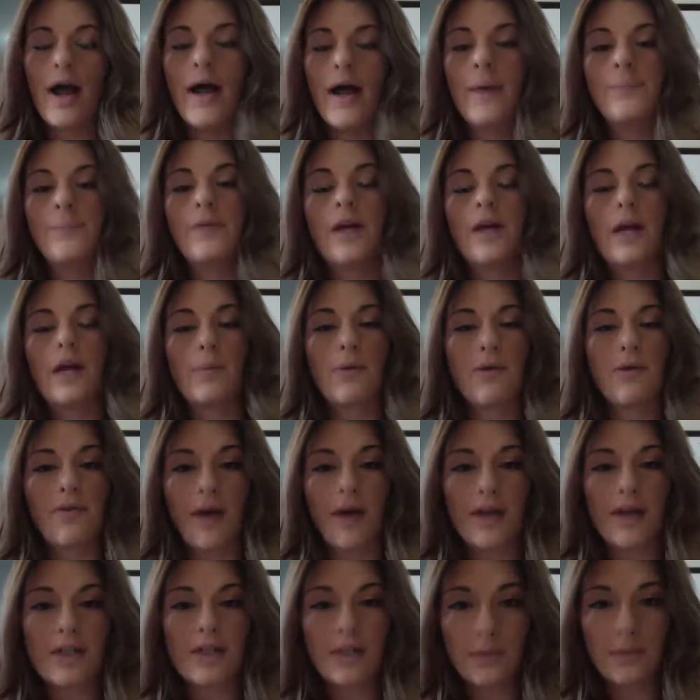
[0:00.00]
going to
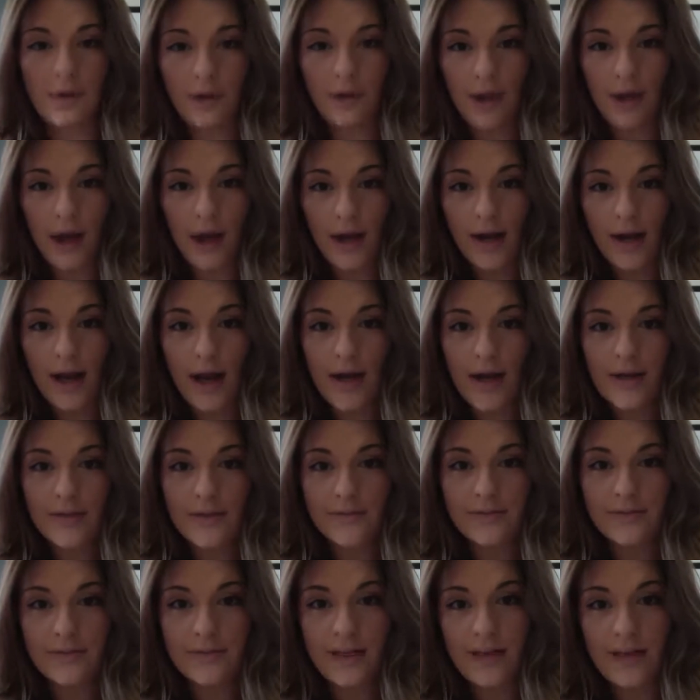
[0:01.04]
provide you a lot
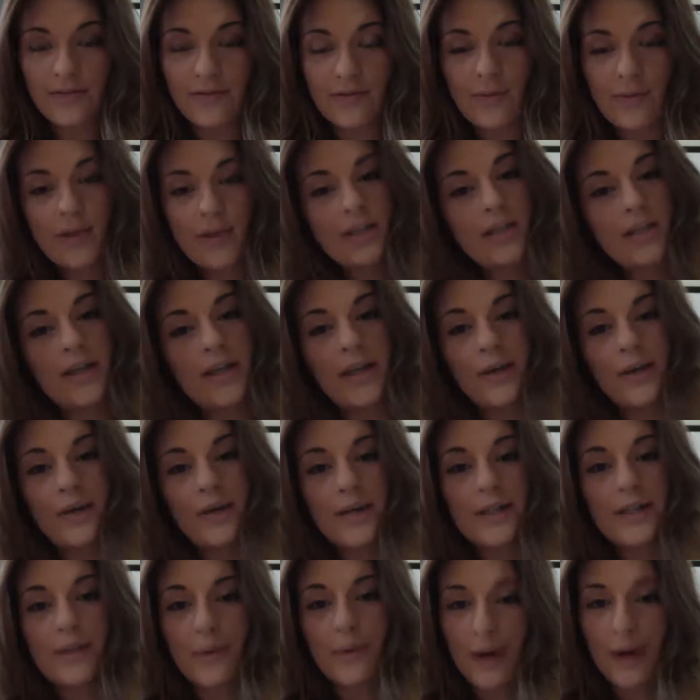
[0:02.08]
of the information that you
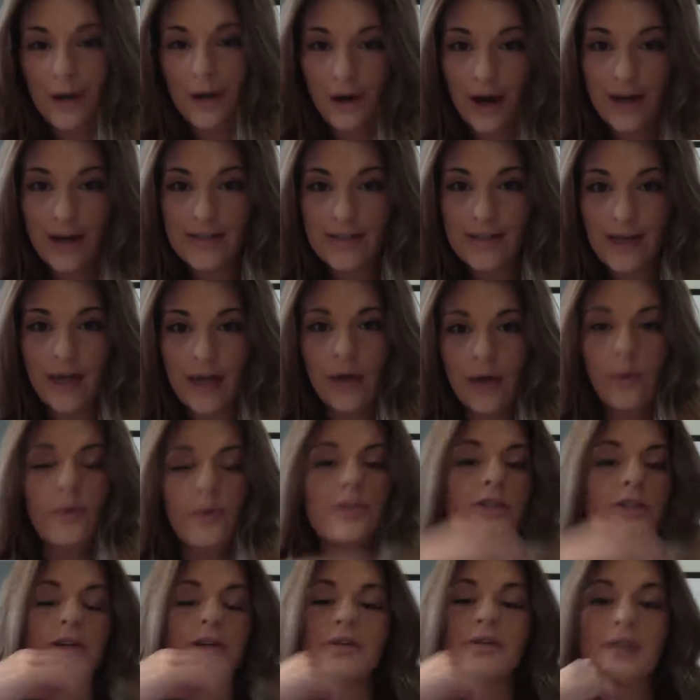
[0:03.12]
need to write your essay or
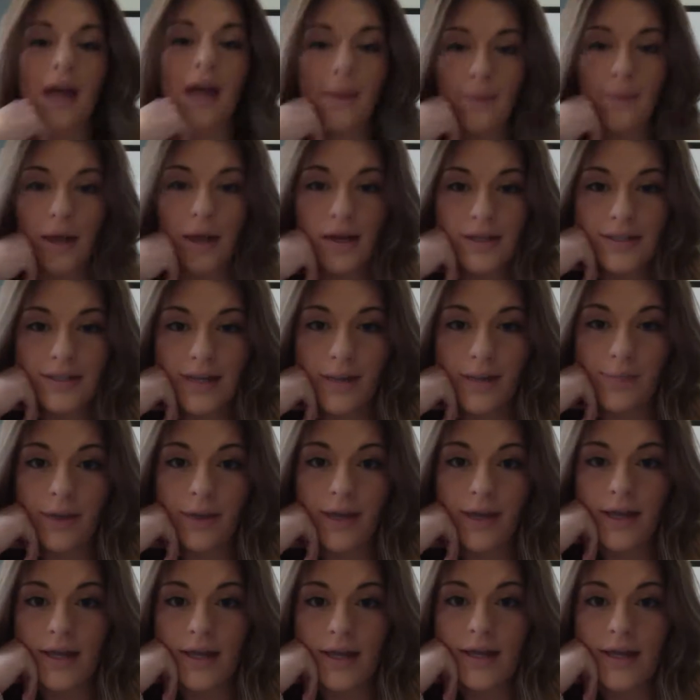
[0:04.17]
do your timeline
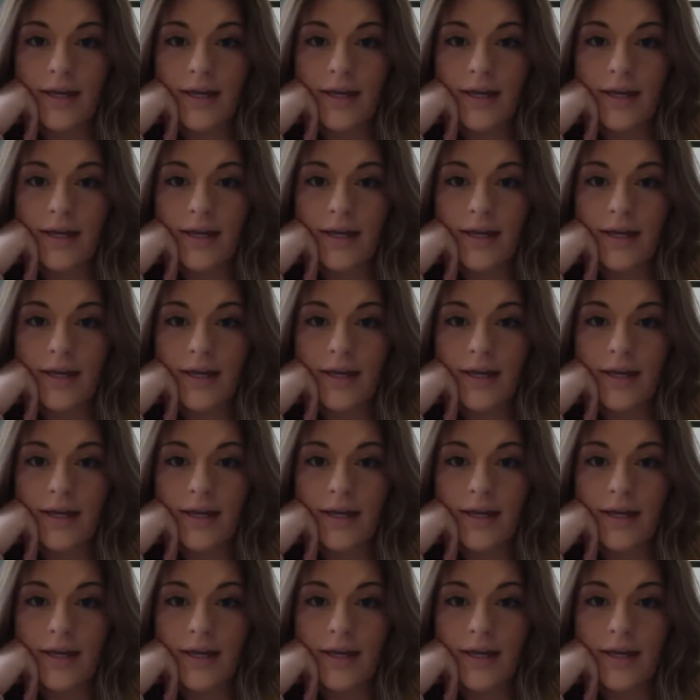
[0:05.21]
assignment.